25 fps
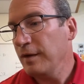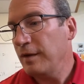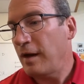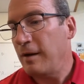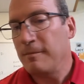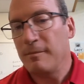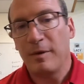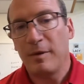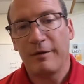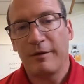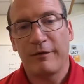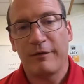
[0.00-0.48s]

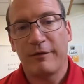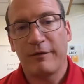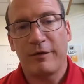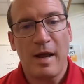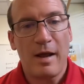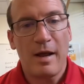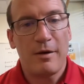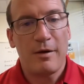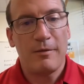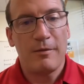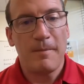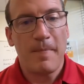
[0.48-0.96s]
Um, but for
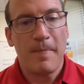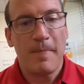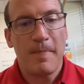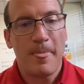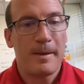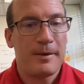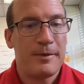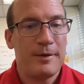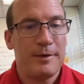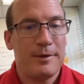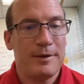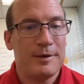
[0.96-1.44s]
now,
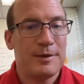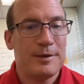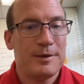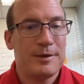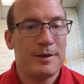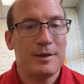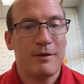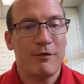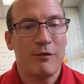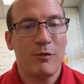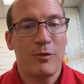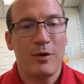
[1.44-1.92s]
I think this
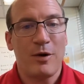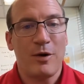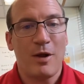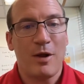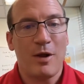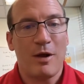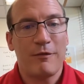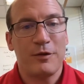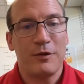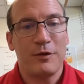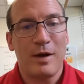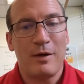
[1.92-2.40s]
gets everyone
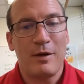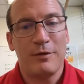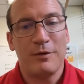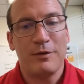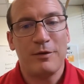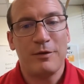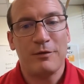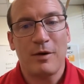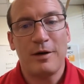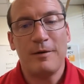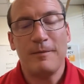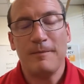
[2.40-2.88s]
off the ground
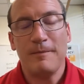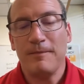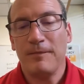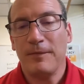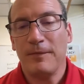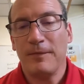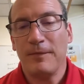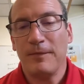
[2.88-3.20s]
and running.